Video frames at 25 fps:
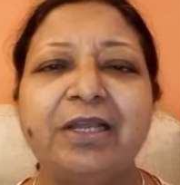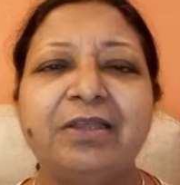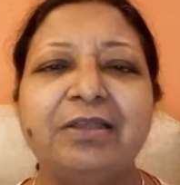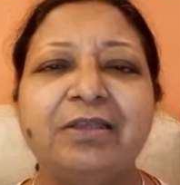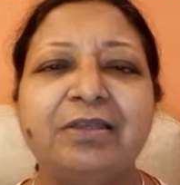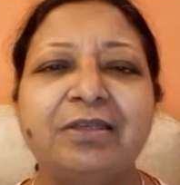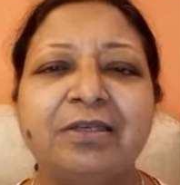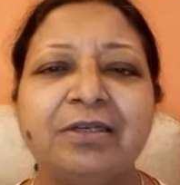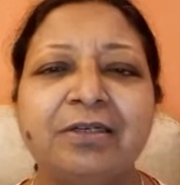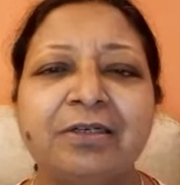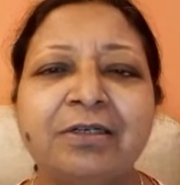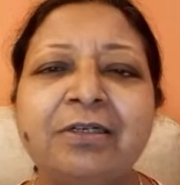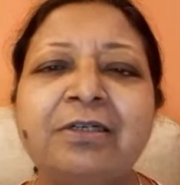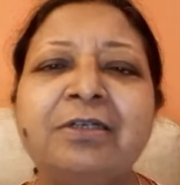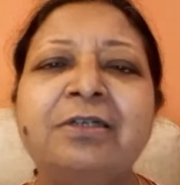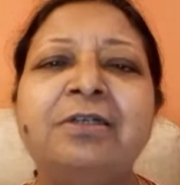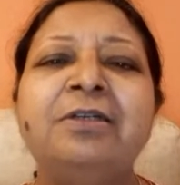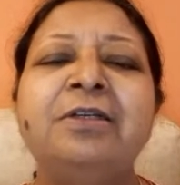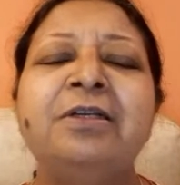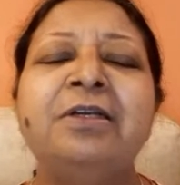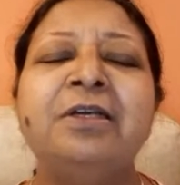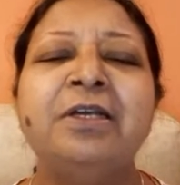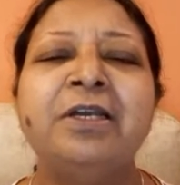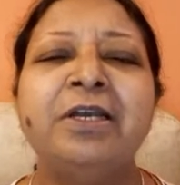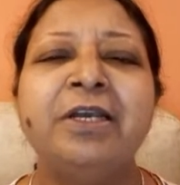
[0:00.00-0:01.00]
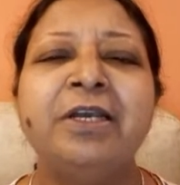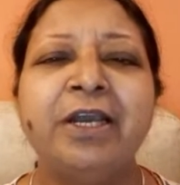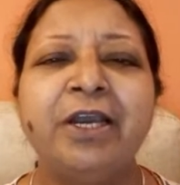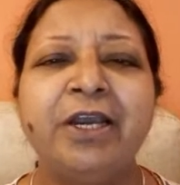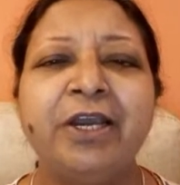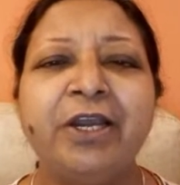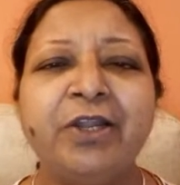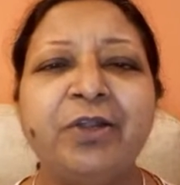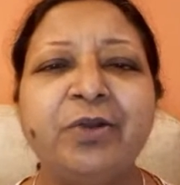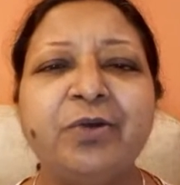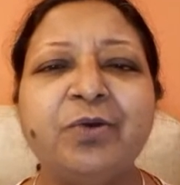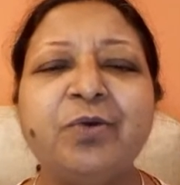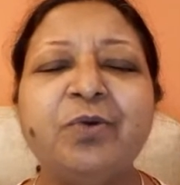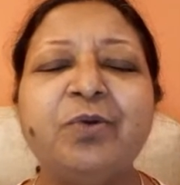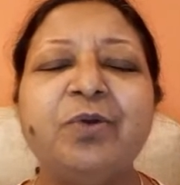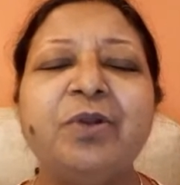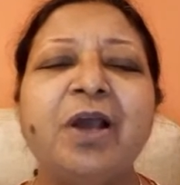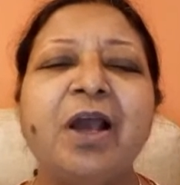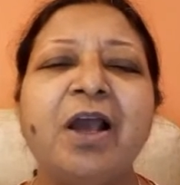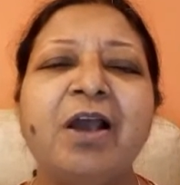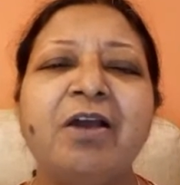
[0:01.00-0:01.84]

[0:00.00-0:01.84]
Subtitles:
And third, it could